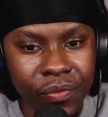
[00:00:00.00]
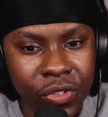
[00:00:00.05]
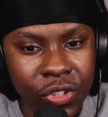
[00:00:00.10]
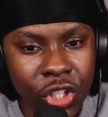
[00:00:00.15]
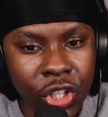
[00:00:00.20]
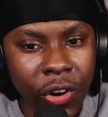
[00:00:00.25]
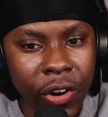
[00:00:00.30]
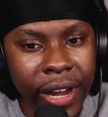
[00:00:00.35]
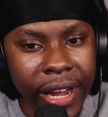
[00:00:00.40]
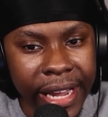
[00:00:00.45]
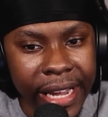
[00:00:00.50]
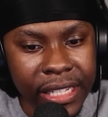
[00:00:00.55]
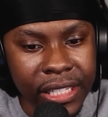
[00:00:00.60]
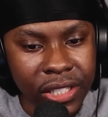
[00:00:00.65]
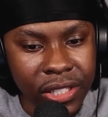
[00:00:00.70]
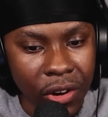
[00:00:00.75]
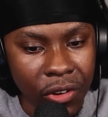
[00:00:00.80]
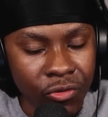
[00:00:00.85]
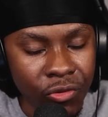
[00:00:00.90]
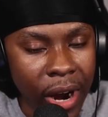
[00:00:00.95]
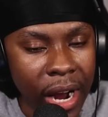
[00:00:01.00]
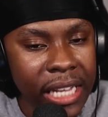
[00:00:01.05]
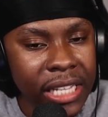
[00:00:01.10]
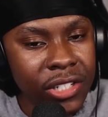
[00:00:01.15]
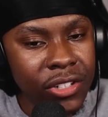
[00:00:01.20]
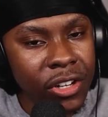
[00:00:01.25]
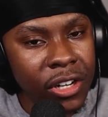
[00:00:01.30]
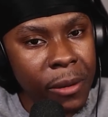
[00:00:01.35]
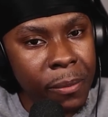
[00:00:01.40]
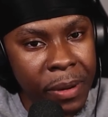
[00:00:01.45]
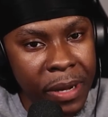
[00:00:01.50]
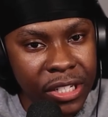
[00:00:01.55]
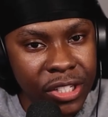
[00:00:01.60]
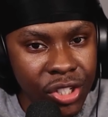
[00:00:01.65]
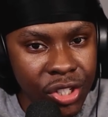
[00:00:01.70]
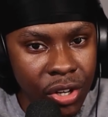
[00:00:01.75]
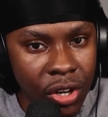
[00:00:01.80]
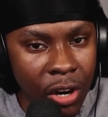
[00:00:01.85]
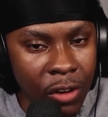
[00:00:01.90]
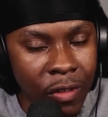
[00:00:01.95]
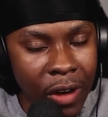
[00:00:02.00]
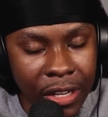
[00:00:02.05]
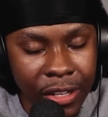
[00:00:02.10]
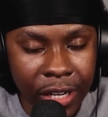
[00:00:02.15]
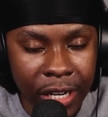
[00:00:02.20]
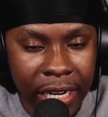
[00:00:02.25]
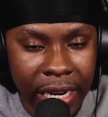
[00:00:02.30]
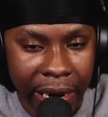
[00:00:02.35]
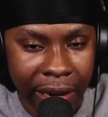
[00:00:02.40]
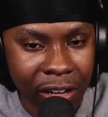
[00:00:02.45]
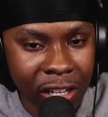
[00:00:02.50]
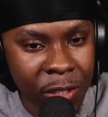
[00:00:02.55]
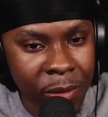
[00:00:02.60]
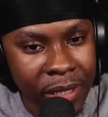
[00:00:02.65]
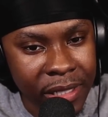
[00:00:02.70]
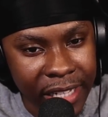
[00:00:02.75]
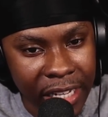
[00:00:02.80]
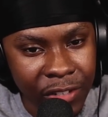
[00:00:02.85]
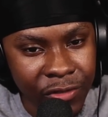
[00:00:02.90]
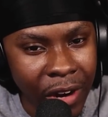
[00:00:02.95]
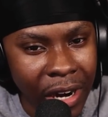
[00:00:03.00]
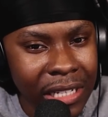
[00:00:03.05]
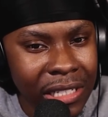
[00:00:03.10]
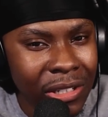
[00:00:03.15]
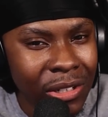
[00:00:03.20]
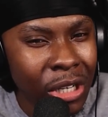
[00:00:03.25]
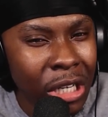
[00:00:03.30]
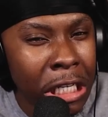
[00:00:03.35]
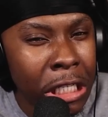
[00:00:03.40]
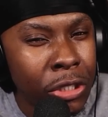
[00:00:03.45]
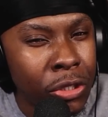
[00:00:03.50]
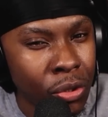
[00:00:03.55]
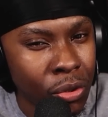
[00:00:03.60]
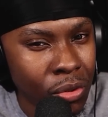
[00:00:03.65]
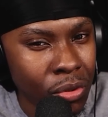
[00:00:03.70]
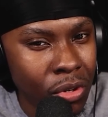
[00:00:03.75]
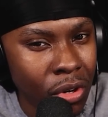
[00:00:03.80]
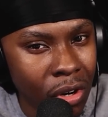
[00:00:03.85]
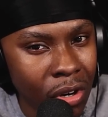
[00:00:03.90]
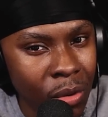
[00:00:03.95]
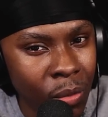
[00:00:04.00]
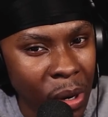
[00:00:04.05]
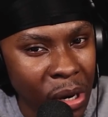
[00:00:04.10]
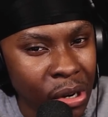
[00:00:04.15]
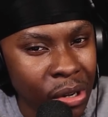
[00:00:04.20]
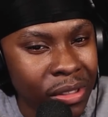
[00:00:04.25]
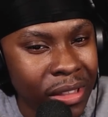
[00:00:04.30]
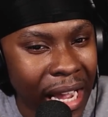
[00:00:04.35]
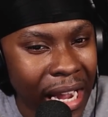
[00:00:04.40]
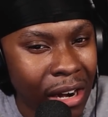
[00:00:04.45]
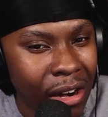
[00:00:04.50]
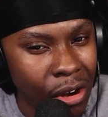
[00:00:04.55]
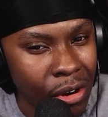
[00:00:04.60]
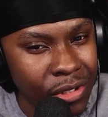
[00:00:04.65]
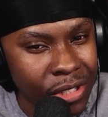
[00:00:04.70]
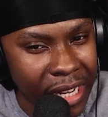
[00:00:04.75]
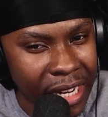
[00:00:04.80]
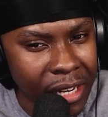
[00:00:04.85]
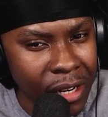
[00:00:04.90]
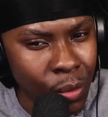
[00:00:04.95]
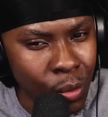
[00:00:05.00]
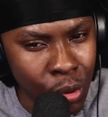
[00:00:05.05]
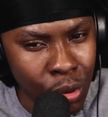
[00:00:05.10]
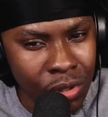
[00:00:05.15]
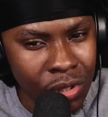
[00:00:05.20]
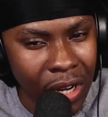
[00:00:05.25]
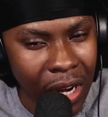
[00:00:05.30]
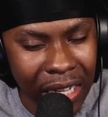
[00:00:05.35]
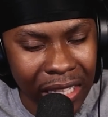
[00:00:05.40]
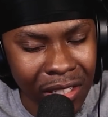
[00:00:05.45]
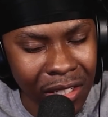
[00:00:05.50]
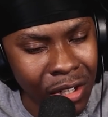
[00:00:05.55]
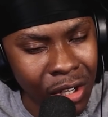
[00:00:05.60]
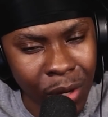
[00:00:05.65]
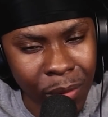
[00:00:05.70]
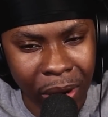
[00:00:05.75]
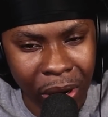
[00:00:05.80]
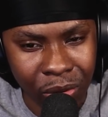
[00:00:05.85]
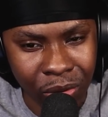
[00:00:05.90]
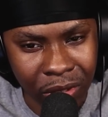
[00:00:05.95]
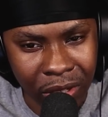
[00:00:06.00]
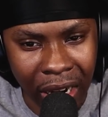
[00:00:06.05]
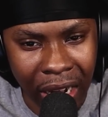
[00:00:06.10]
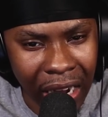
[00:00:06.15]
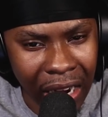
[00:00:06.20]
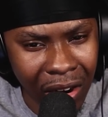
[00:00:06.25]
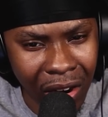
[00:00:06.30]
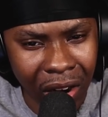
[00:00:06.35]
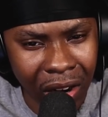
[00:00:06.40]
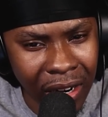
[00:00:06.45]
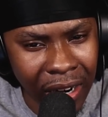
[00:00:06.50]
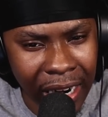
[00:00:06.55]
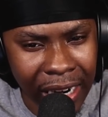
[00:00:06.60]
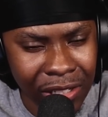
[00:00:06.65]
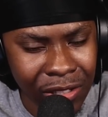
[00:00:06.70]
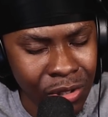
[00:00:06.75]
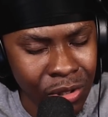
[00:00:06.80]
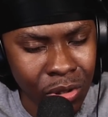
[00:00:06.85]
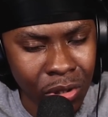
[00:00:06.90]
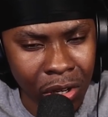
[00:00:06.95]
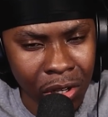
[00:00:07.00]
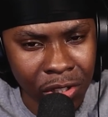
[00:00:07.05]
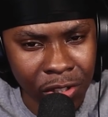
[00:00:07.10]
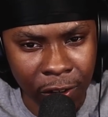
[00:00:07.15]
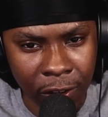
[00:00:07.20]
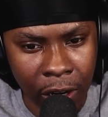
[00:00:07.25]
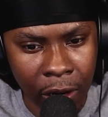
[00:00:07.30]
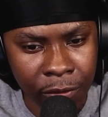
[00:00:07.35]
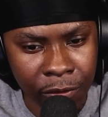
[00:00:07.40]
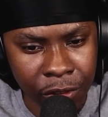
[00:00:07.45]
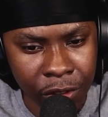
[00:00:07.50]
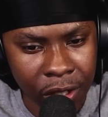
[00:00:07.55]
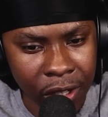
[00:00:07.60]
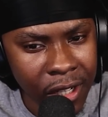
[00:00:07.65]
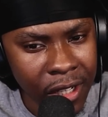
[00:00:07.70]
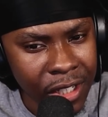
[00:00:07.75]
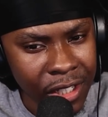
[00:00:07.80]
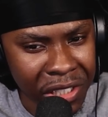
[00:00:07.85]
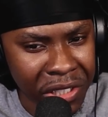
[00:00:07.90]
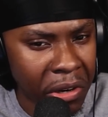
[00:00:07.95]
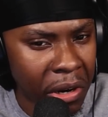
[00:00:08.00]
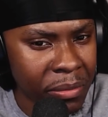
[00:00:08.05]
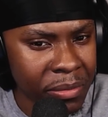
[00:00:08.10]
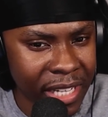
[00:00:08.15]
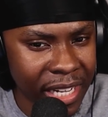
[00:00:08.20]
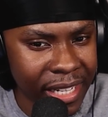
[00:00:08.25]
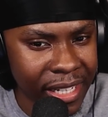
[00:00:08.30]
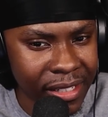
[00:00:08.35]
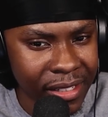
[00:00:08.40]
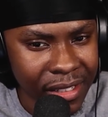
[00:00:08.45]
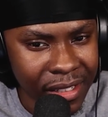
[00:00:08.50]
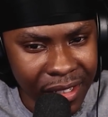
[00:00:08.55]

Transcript: Do you know what it is? Riding on a Pidgeot or riding a Gyarados, where it says riding on a dugong where you're that close in the water. I don't know about all of that. I can't lie. That's too close to comfort. You get what I'm saying?